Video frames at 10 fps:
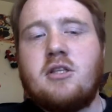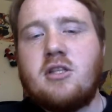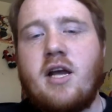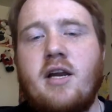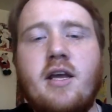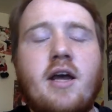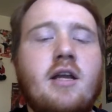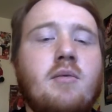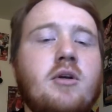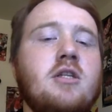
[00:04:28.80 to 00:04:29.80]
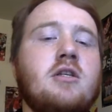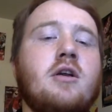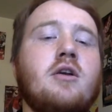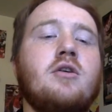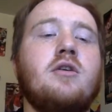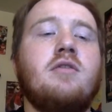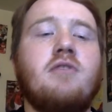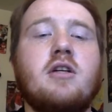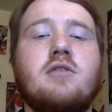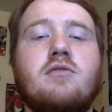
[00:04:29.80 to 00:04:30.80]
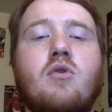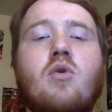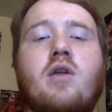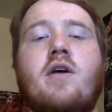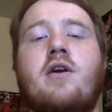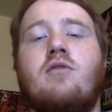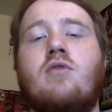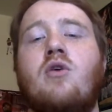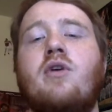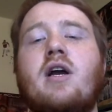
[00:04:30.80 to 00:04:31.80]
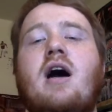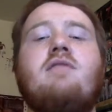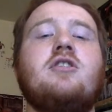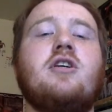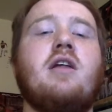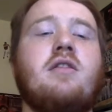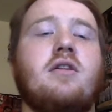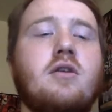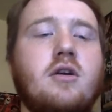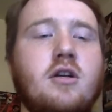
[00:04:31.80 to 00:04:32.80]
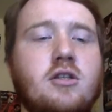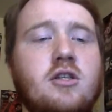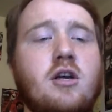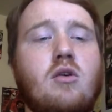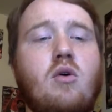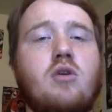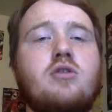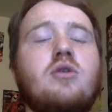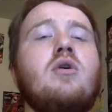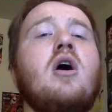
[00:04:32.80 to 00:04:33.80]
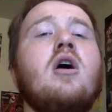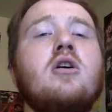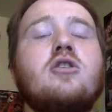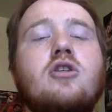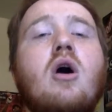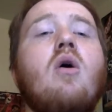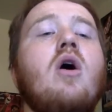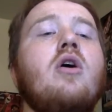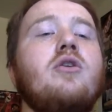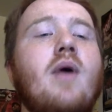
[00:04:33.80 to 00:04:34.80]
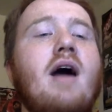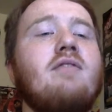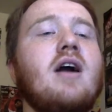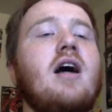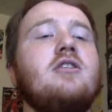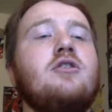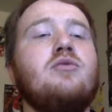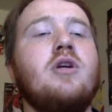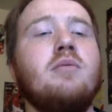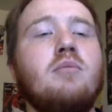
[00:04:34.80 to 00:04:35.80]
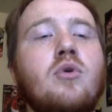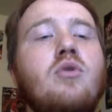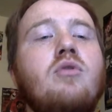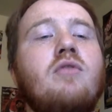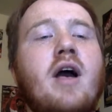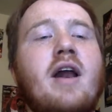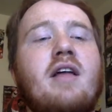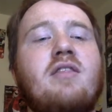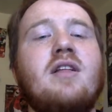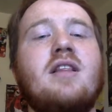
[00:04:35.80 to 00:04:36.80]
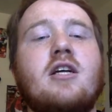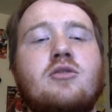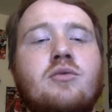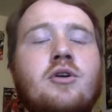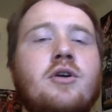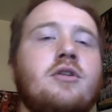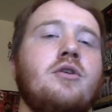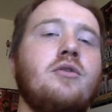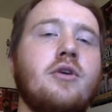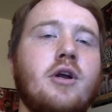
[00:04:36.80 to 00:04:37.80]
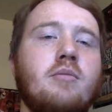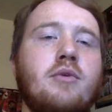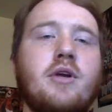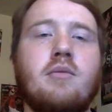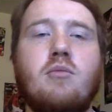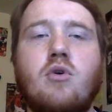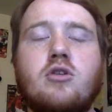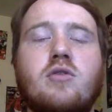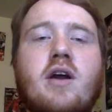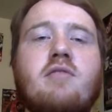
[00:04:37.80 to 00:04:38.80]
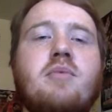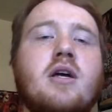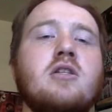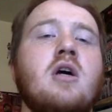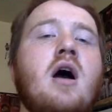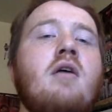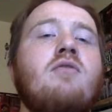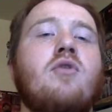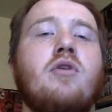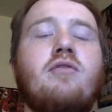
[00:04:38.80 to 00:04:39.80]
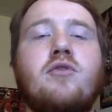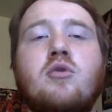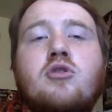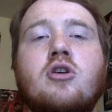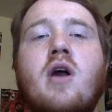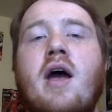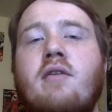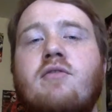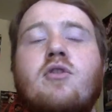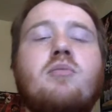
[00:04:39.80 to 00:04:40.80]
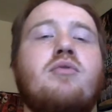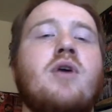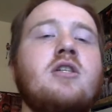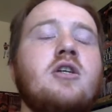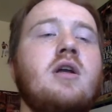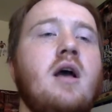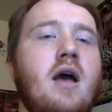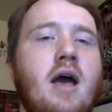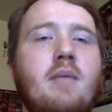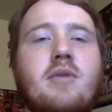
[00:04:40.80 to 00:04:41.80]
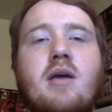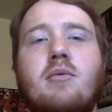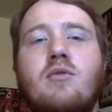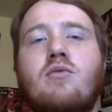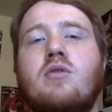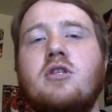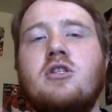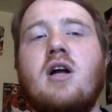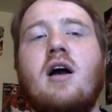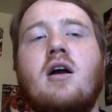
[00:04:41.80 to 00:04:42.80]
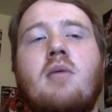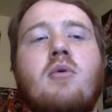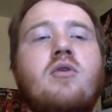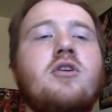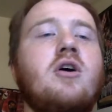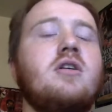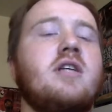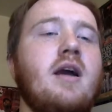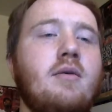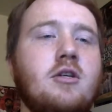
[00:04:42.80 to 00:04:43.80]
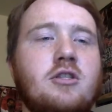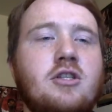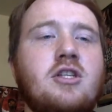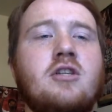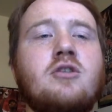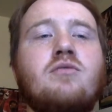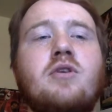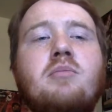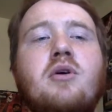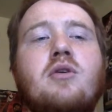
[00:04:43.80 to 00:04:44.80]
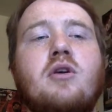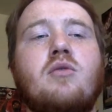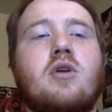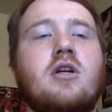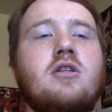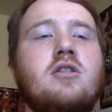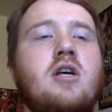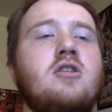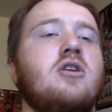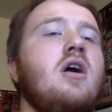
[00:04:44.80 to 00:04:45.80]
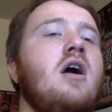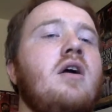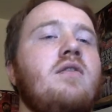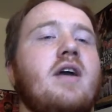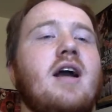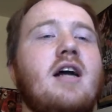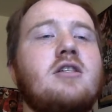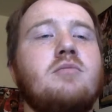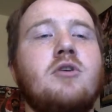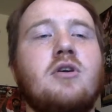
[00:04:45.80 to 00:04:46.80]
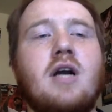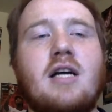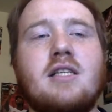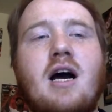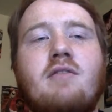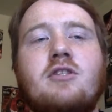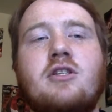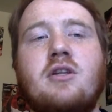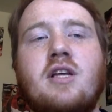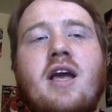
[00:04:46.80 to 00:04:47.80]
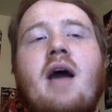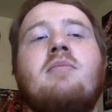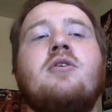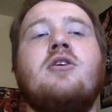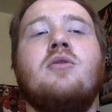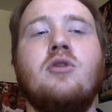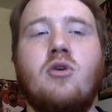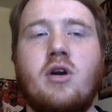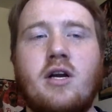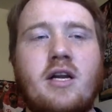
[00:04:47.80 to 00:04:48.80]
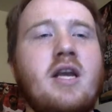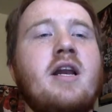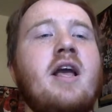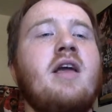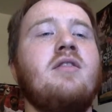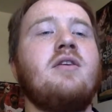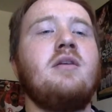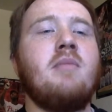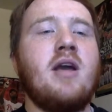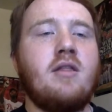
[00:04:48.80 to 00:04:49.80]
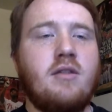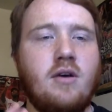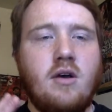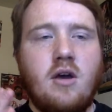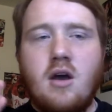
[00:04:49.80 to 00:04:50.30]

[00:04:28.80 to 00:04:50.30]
steady Eddie when he's in a good defensive core. And then Hironic, obviously, I think they're going to stick on to. So you have guys you can move, and I think that's what they're going to do. They're going to bring in more draft picks for the future and for the present and be able to really stock up on young talent because this is a rebuilding organization. They got some good guys, obviously, in the captain, Dylan Larkin, in Anthony Mantha,